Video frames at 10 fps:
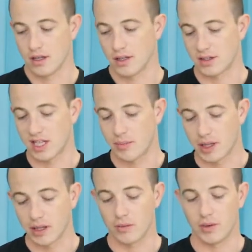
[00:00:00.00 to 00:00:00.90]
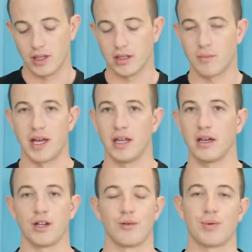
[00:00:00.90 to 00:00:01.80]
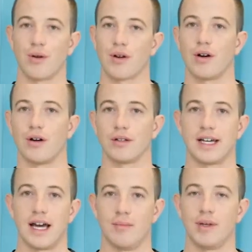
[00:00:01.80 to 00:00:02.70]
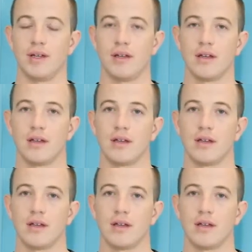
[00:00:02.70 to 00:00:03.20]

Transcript: So typically depending on your protocol timing,